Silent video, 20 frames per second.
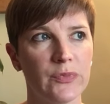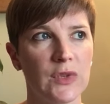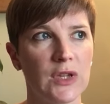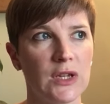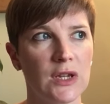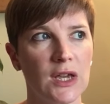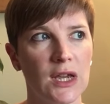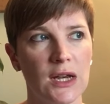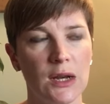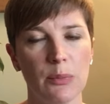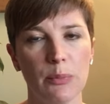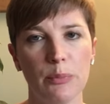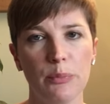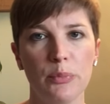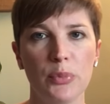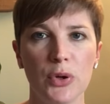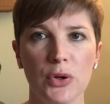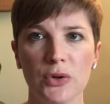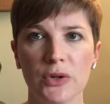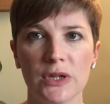you kind of
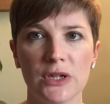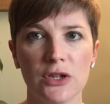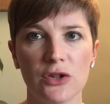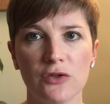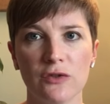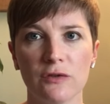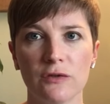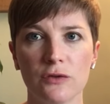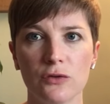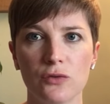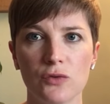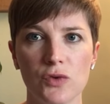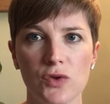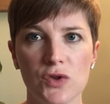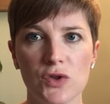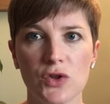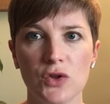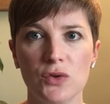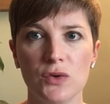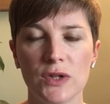pulling your
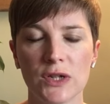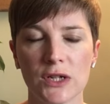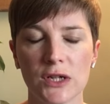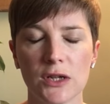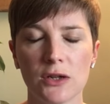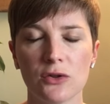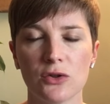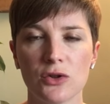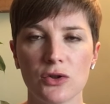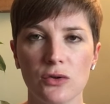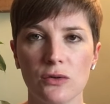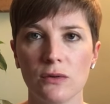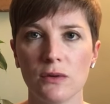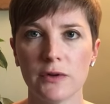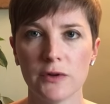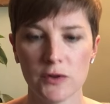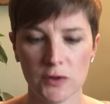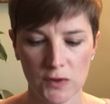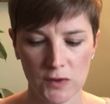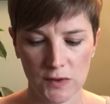floats too tight or too
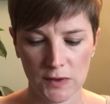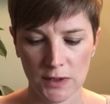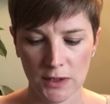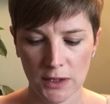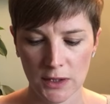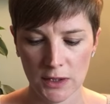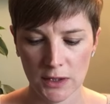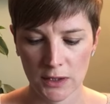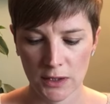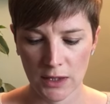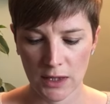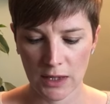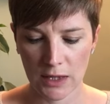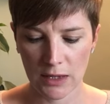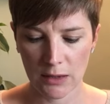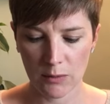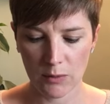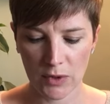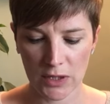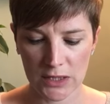loose
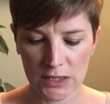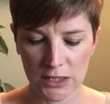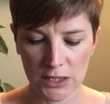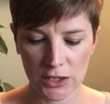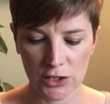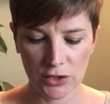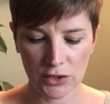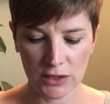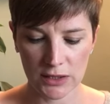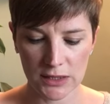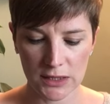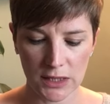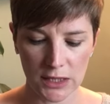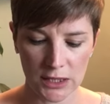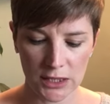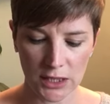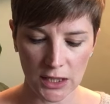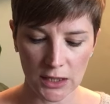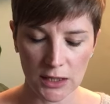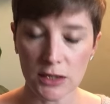as you
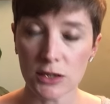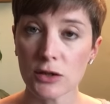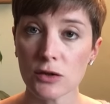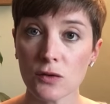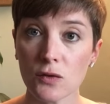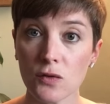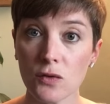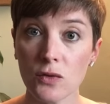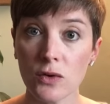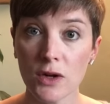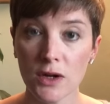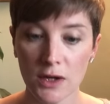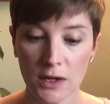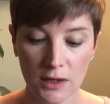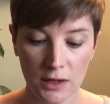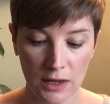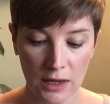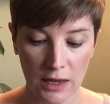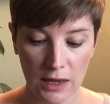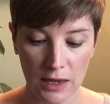transition. So
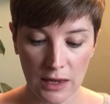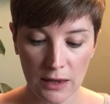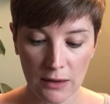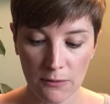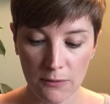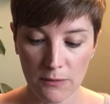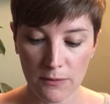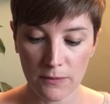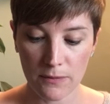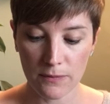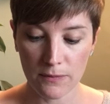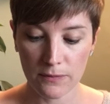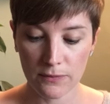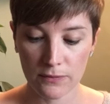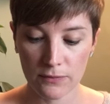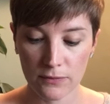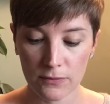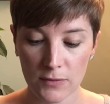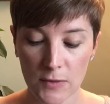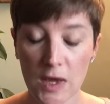
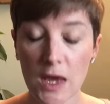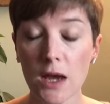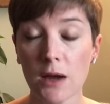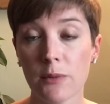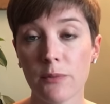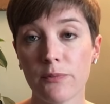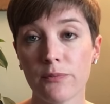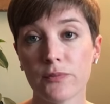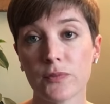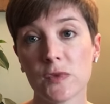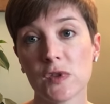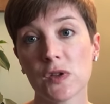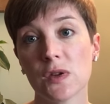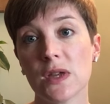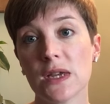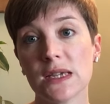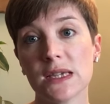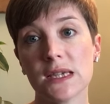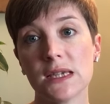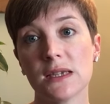yeah, so
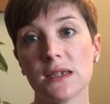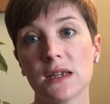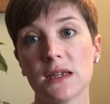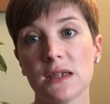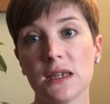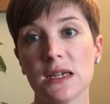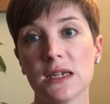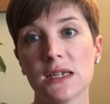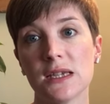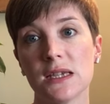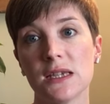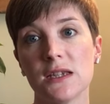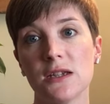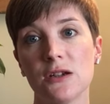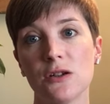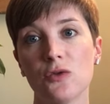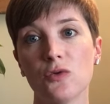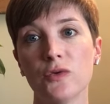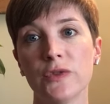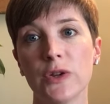that's
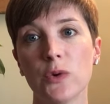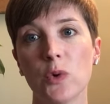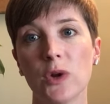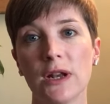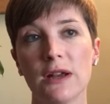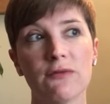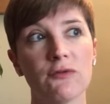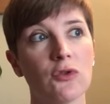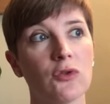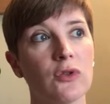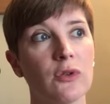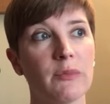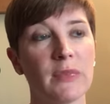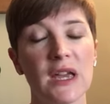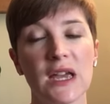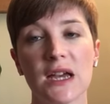the only one I've got in my